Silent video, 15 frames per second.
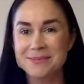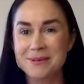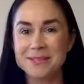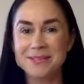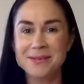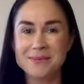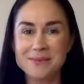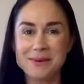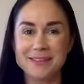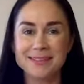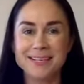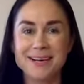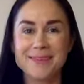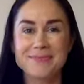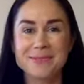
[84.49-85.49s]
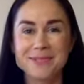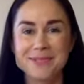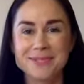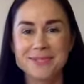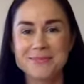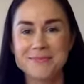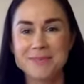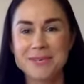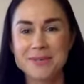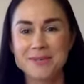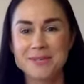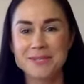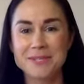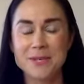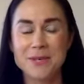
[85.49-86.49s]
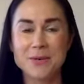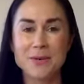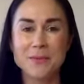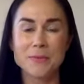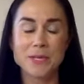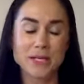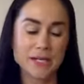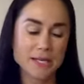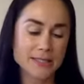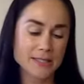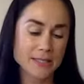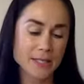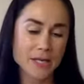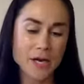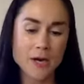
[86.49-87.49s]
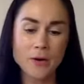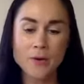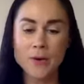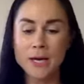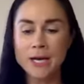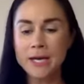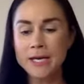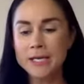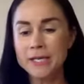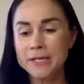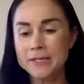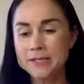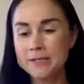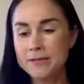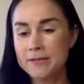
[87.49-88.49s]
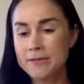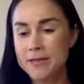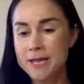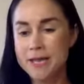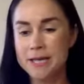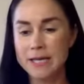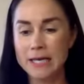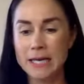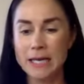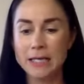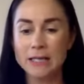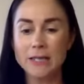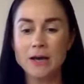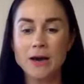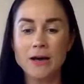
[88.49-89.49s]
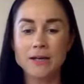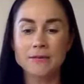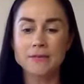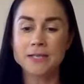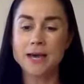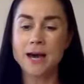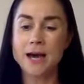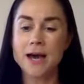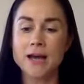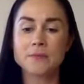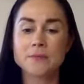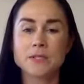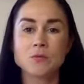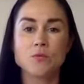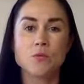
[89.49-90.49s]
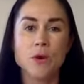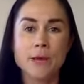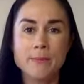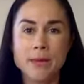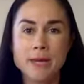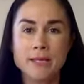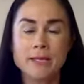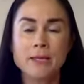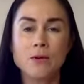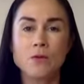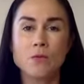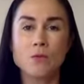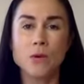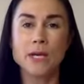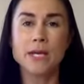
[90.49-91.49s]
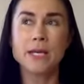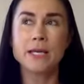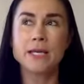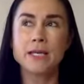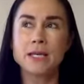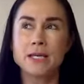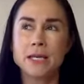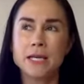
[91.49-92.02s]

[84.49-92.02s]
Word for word: Welcome, welcome. Good to be with you. Because, you know, here's the thing a lot of times, women, we